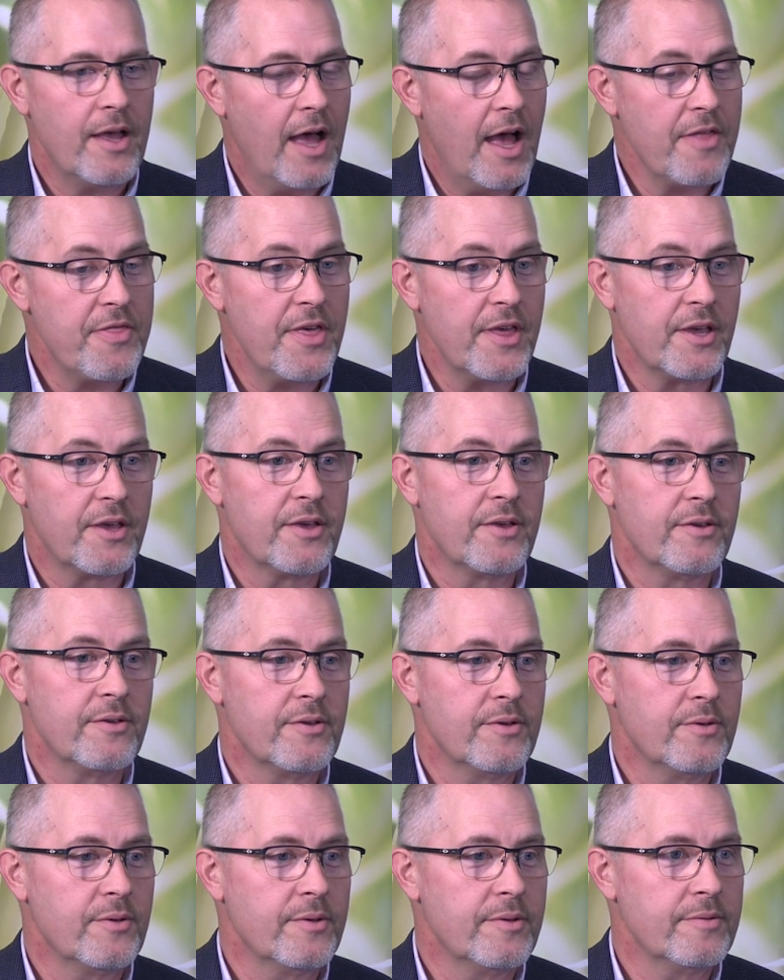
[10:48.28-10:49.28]
I think,
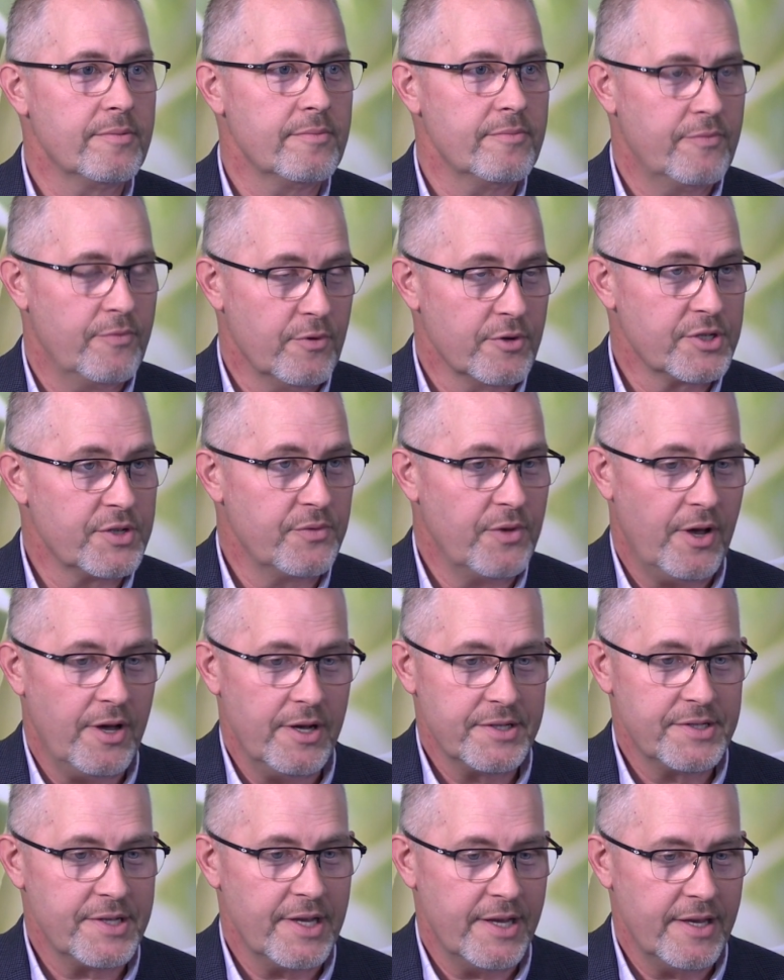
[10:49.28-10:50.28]
first of all,
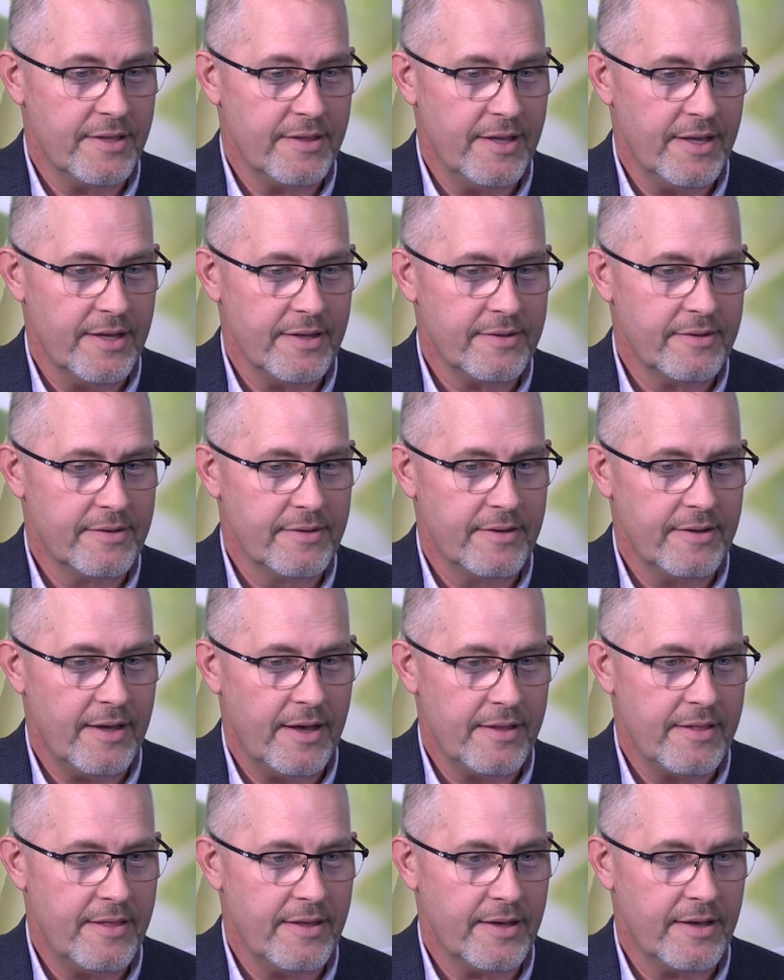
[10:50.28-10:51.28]
I'd say that
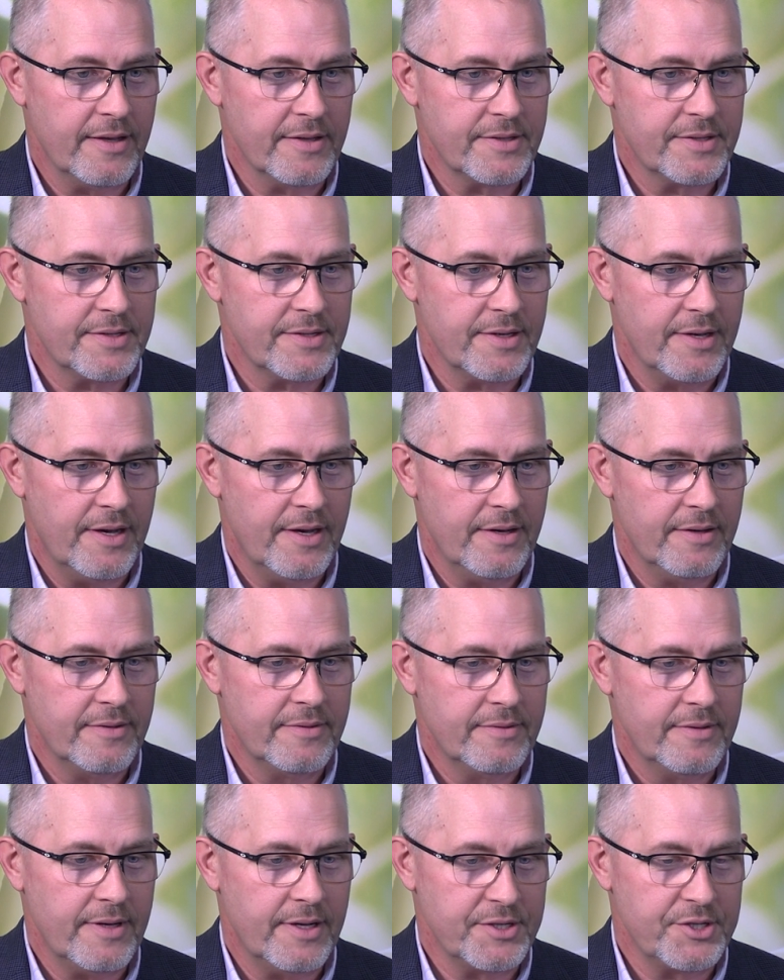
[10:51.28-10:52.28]
I think it's
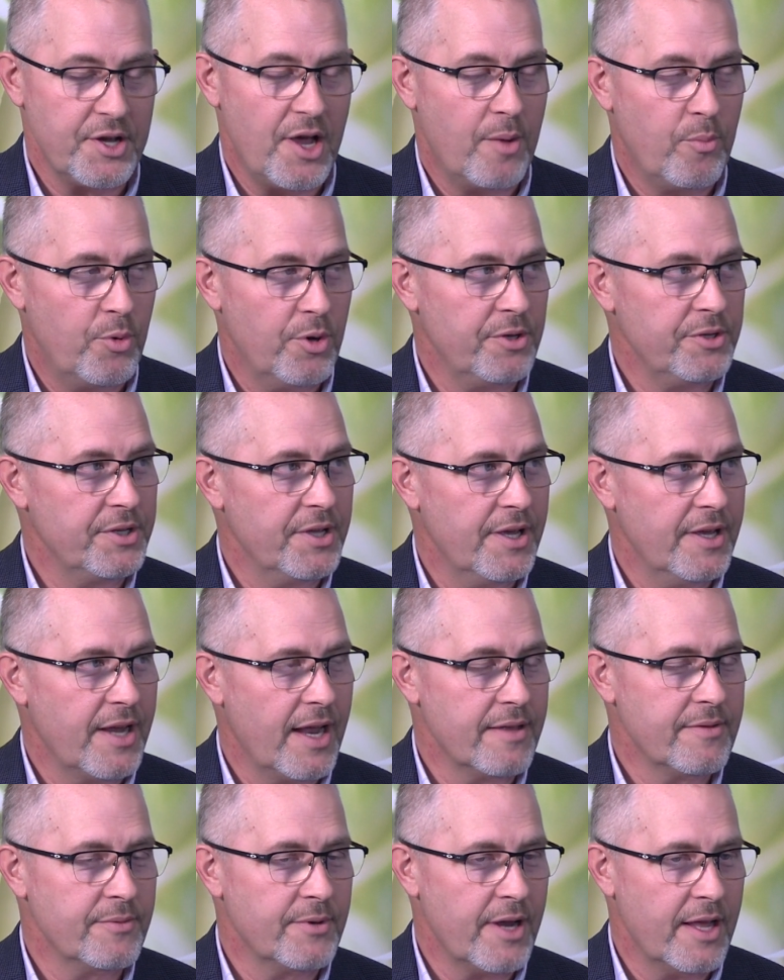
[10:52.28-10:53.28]
a job well
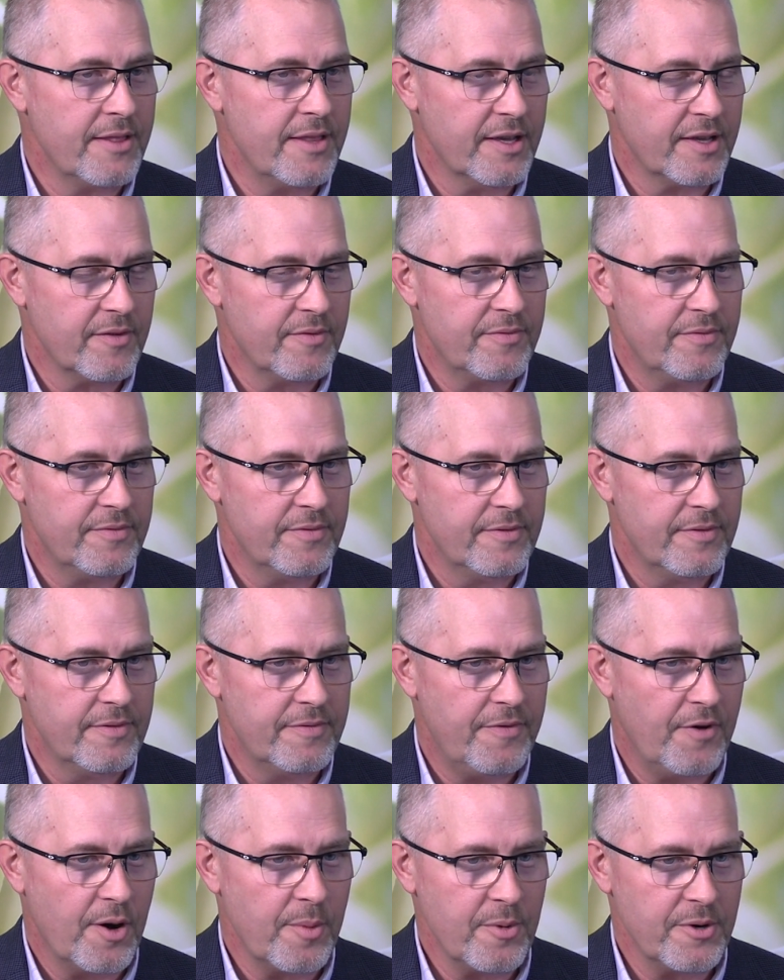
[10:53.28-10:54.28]
done. When I think of
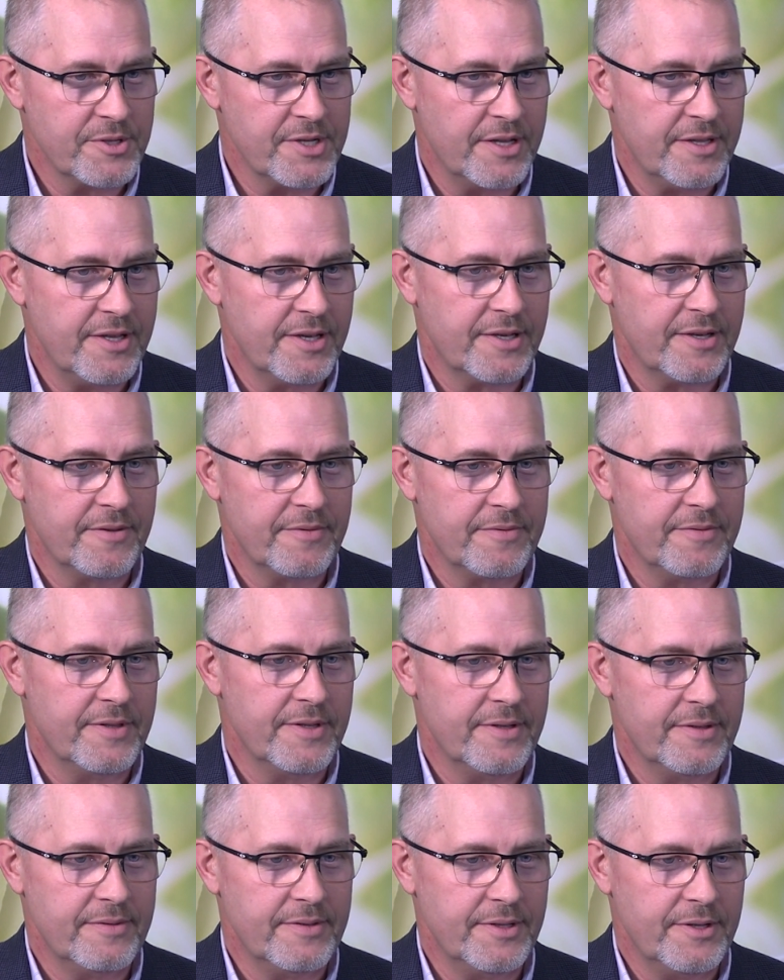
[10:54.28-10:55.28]
farmers, I think of
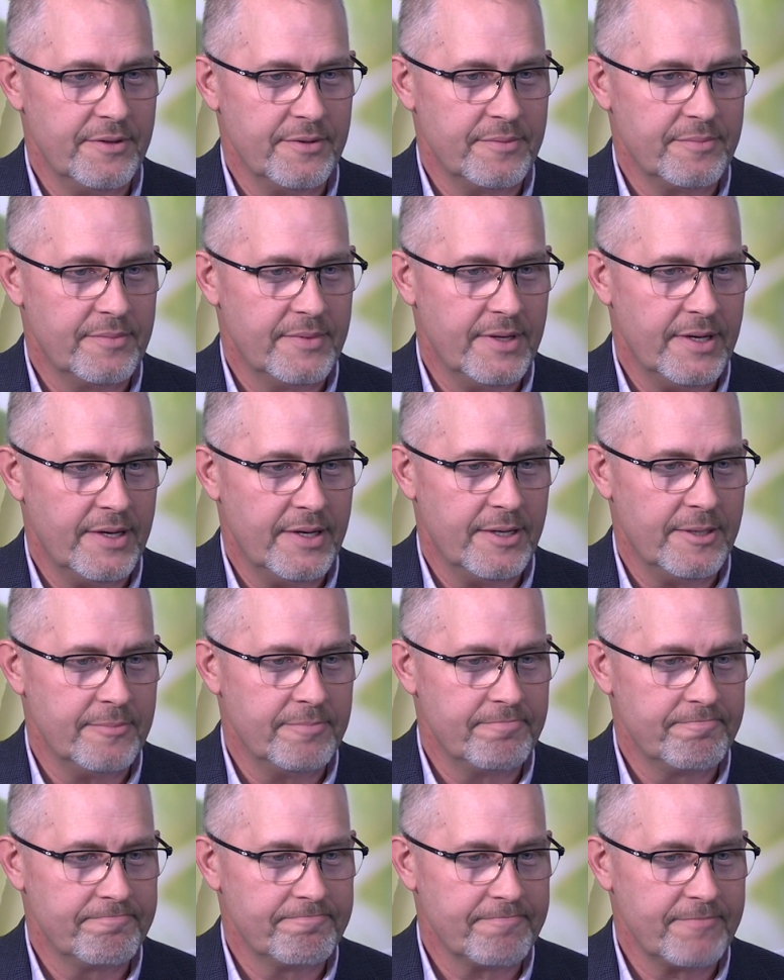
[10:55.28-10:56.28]

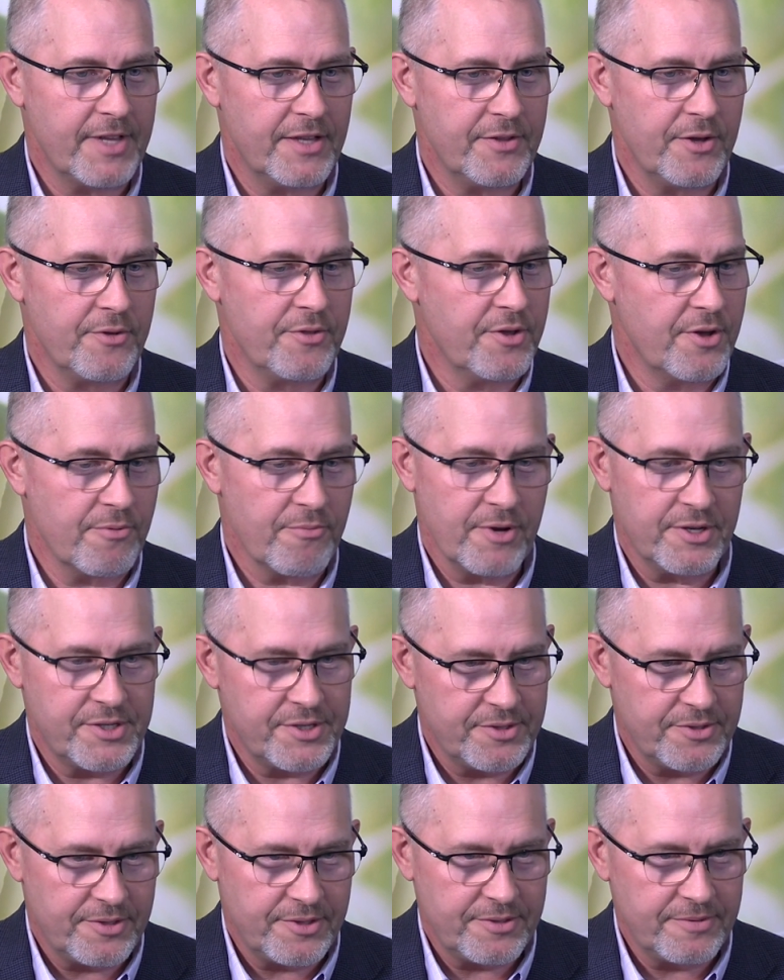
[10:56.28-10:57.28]
they're the
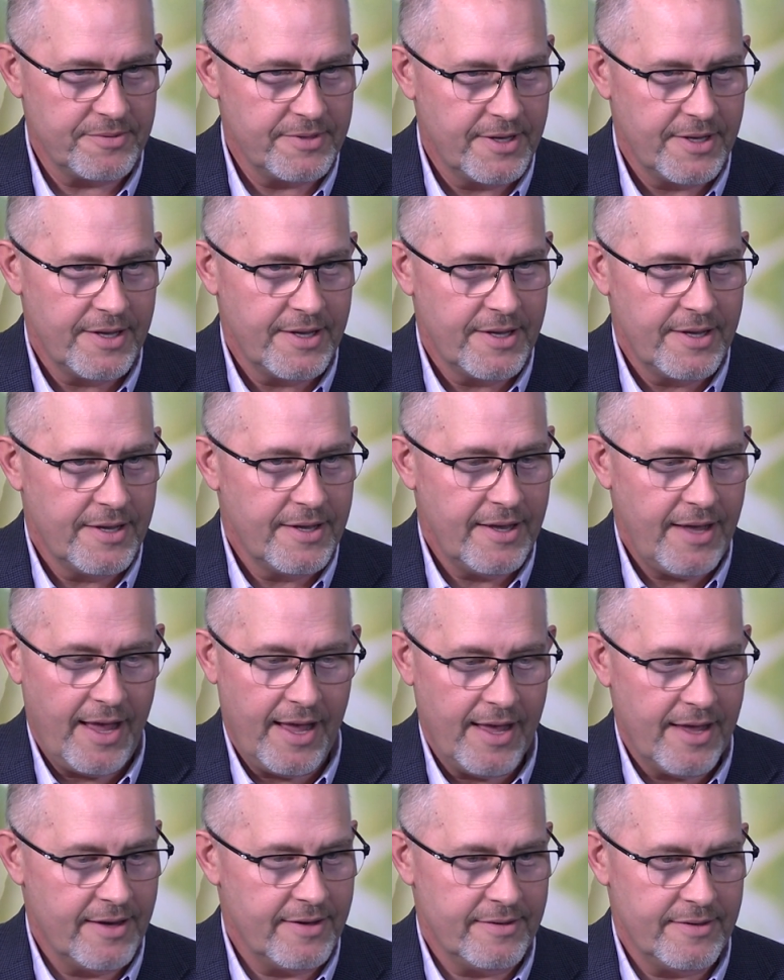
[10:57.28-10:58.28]
original
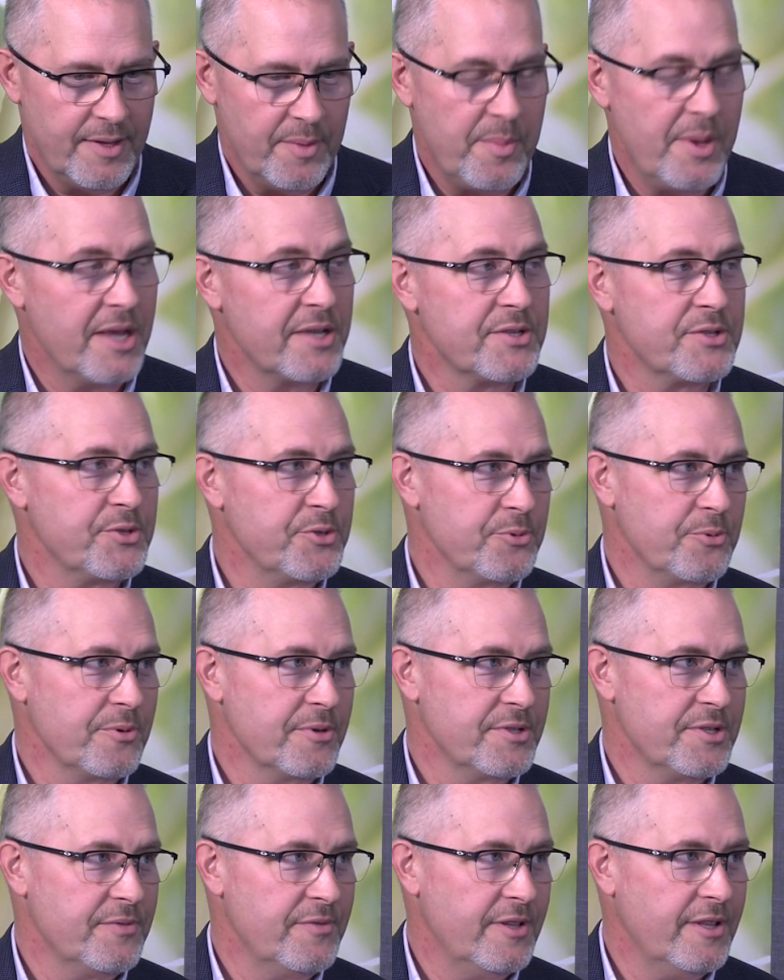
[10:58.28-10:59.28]
and the best
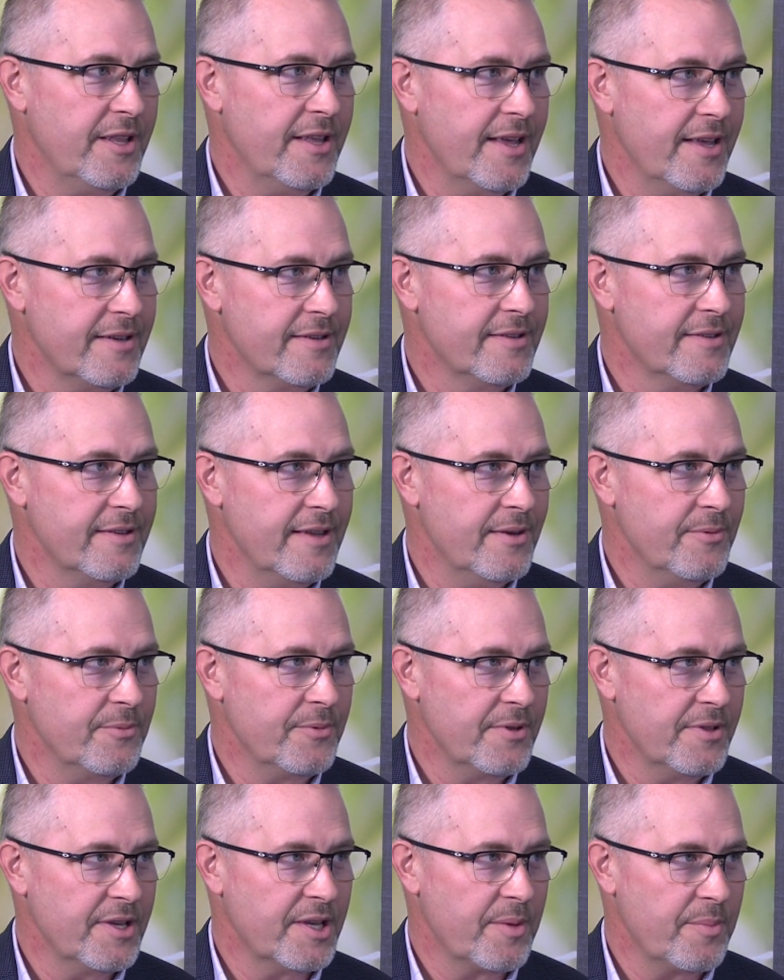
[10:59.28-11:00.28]
stewards of the land, and
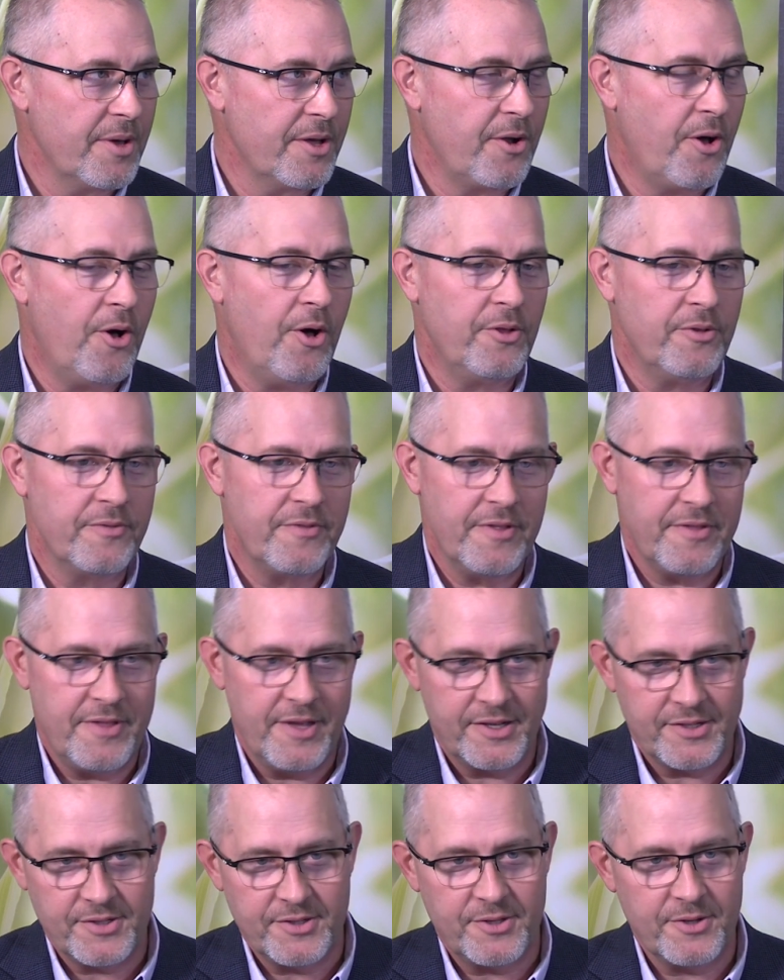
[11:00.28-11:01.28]
we think about all of the
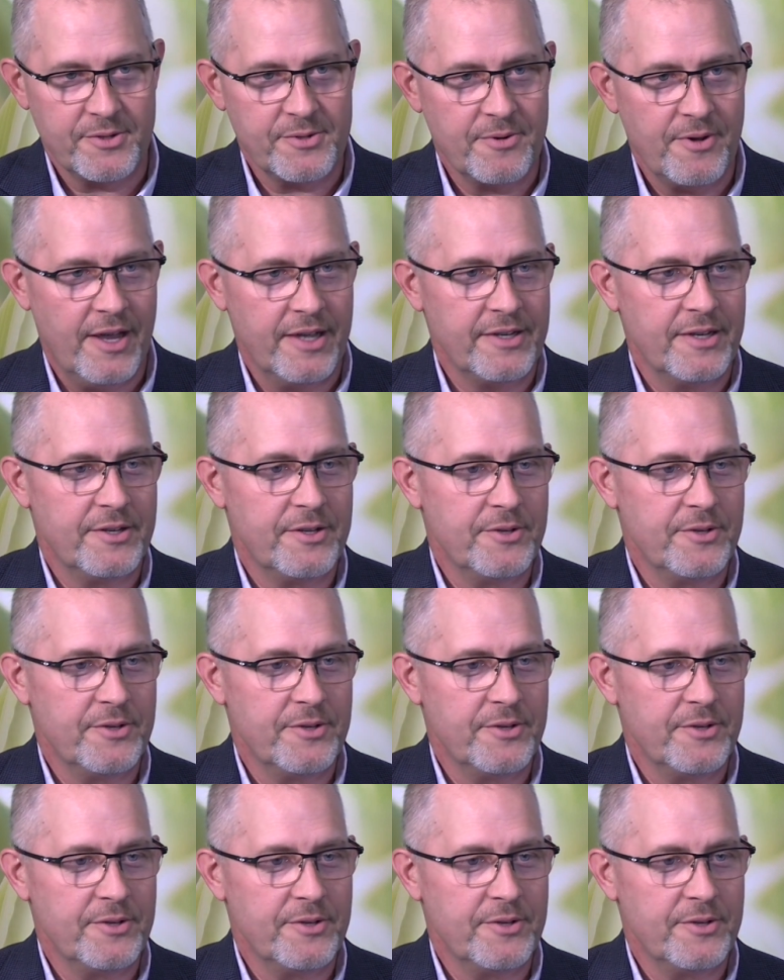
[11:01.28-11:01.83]
things that they're trying to